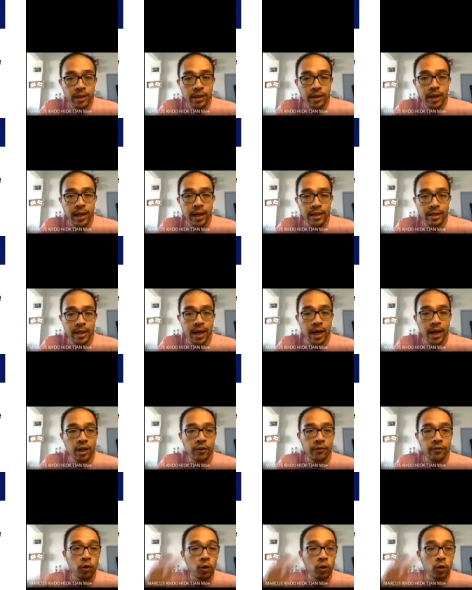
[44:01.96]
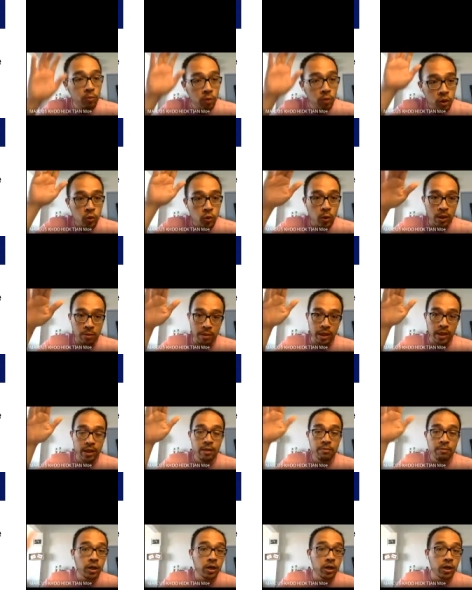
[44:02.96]
has a height of almost 1
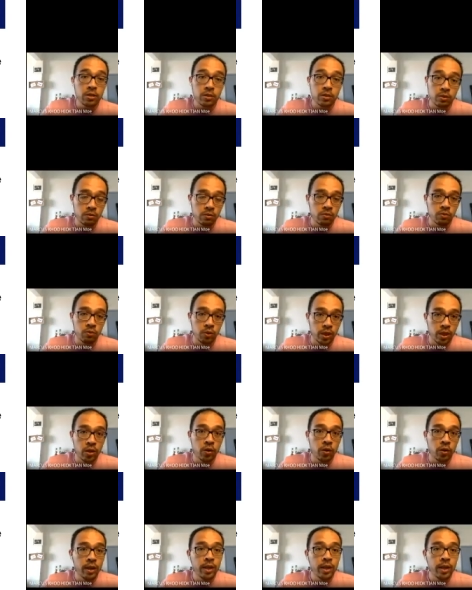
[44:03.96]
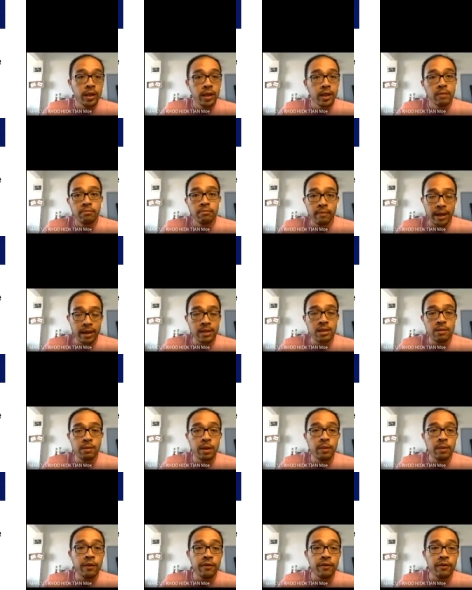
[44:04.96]
meter because we only need
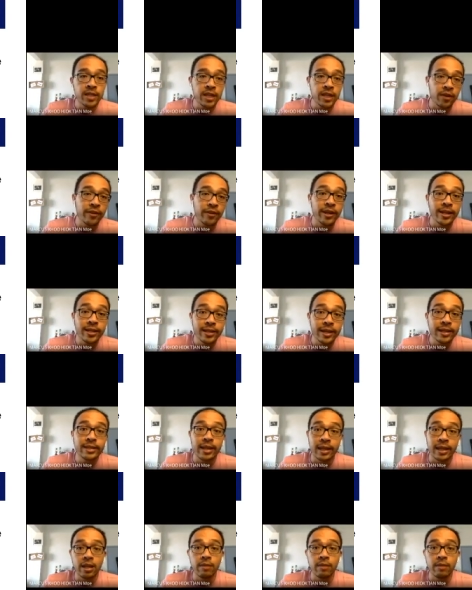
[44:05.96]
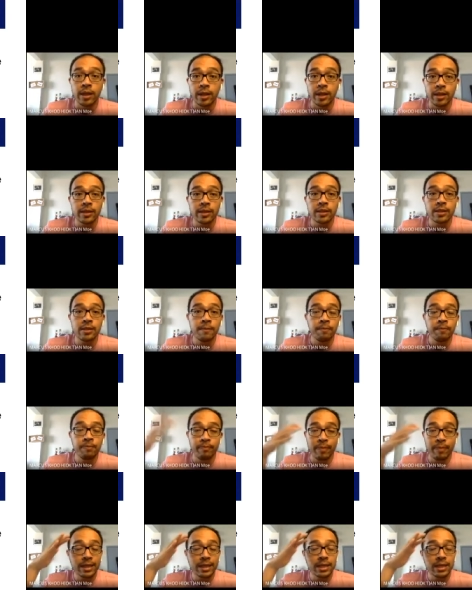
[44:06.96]
maximum of 76 centimeters.
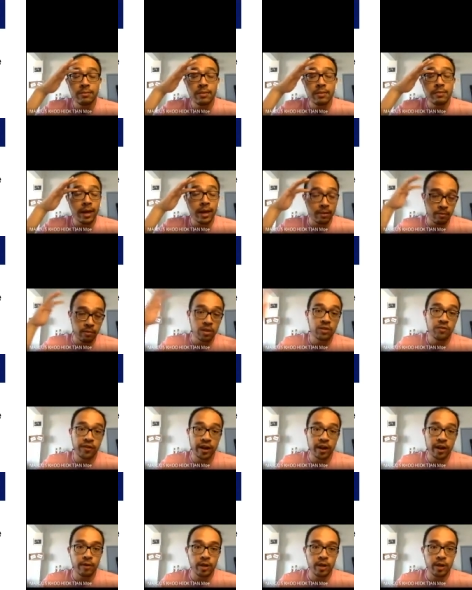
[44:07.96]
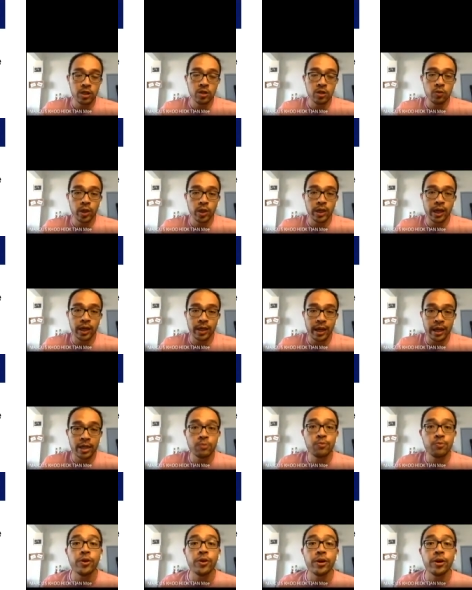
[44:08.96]
Maximum atmospheric pressure we can
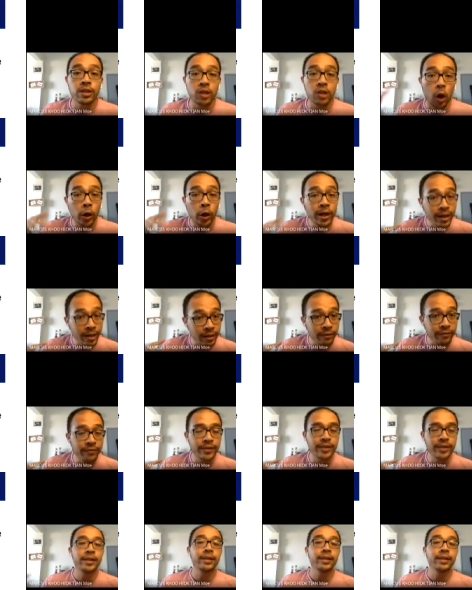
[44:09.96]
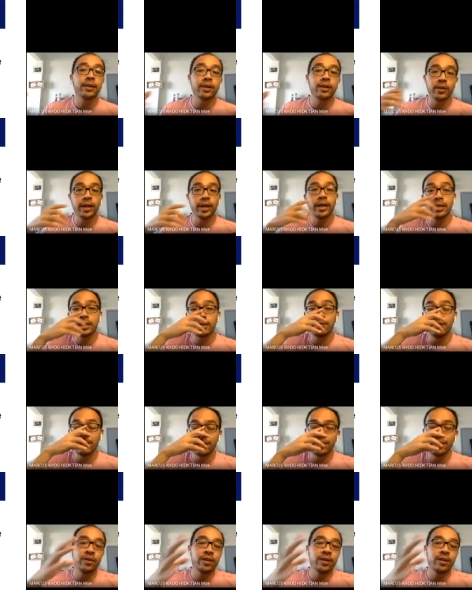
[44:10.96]
experience on Earth. Okay, it's about
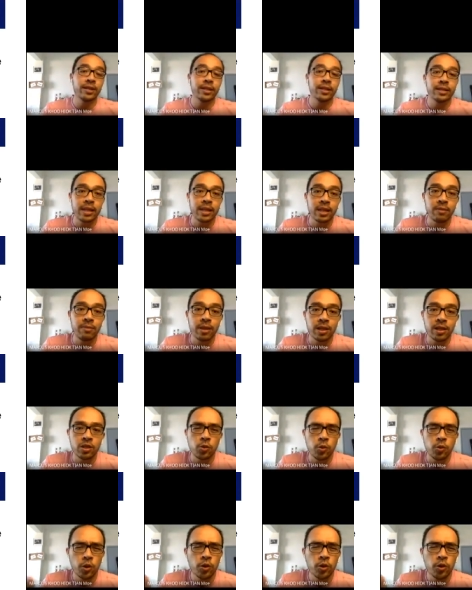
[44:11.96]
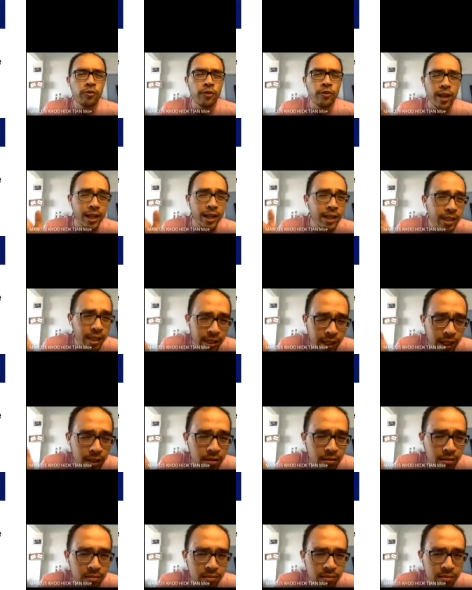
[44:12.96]
76 centimeters. So we don't really need it.
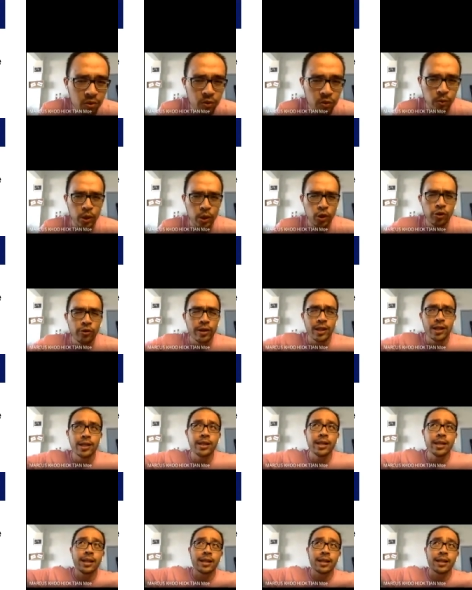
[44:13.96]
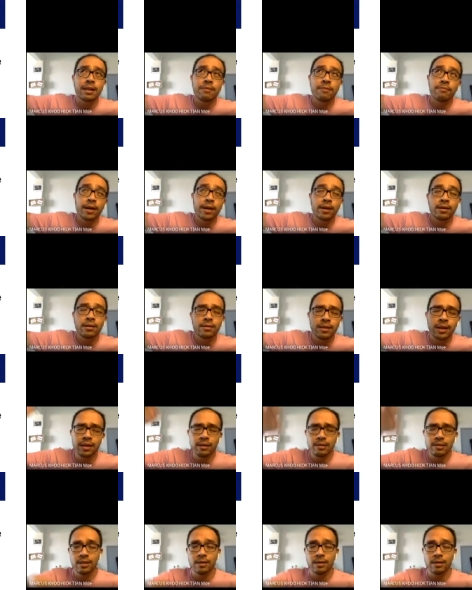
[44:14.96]
We don't really need sampai
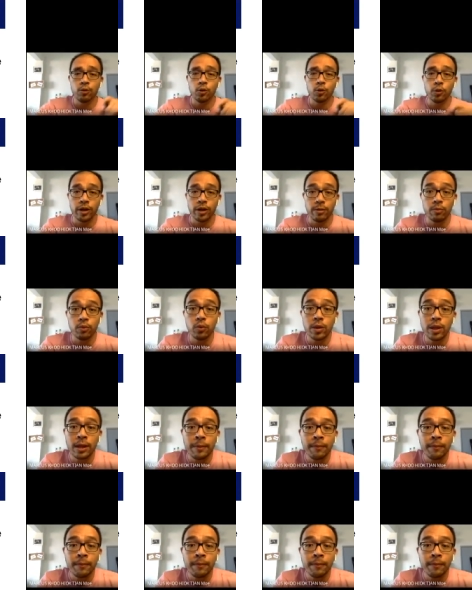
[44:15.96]
like 10,000 lah.